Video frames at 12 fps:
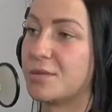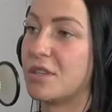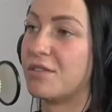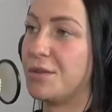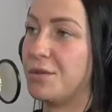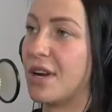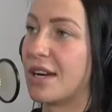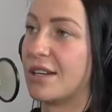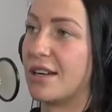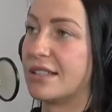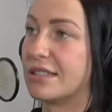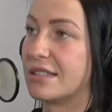But if you
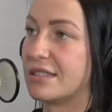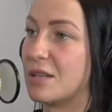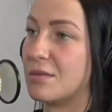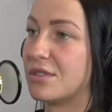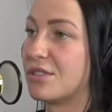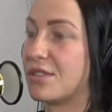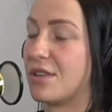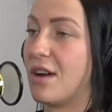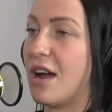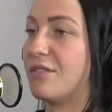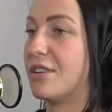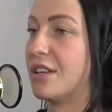recognize that someone's just
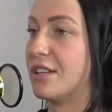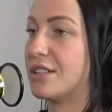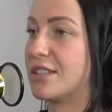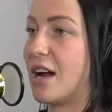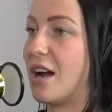not having a good